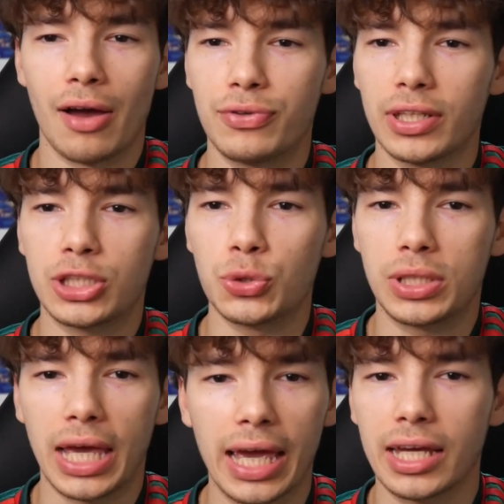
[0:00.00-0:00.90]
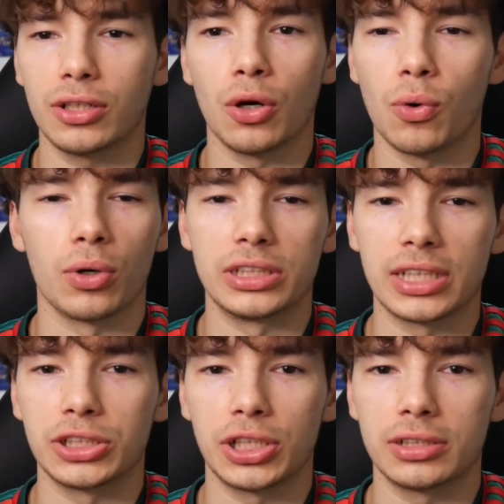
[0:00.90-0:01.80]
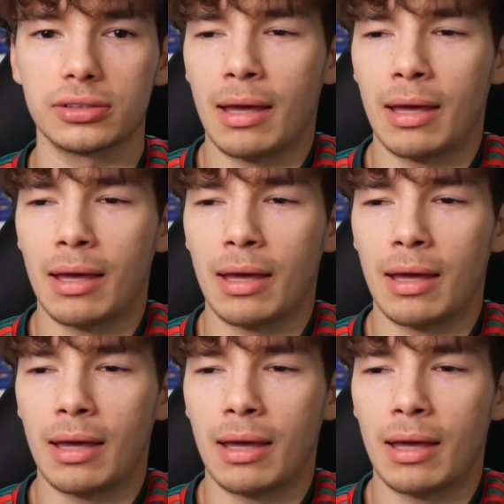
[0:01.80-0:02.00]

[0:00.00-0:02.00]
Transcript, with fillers: I feel like you can't go Jorge Sanchez.